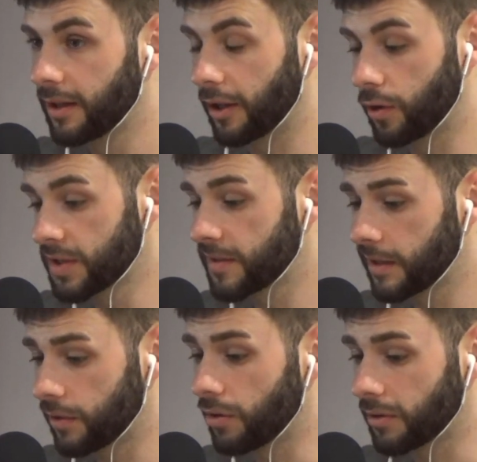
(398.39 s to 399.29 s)
Like,
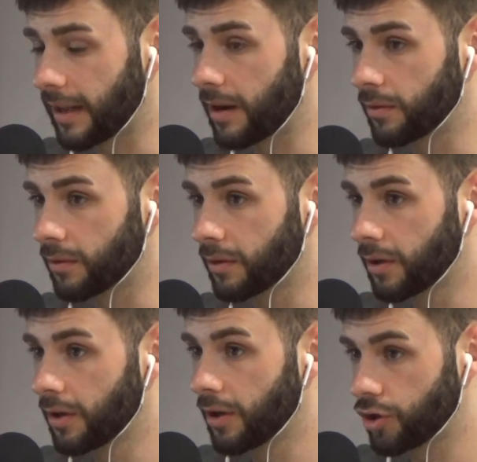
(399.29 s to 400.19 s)
Gustafsson took down
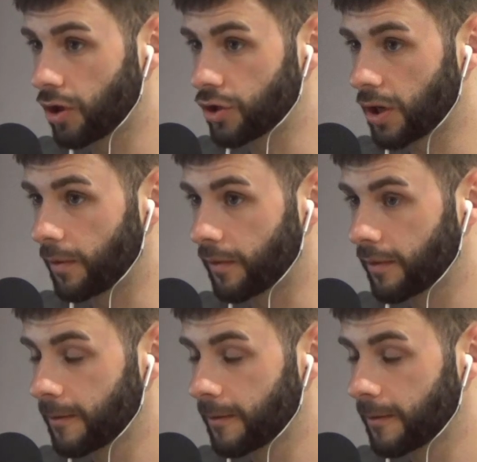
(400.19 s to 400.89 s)
John Jones.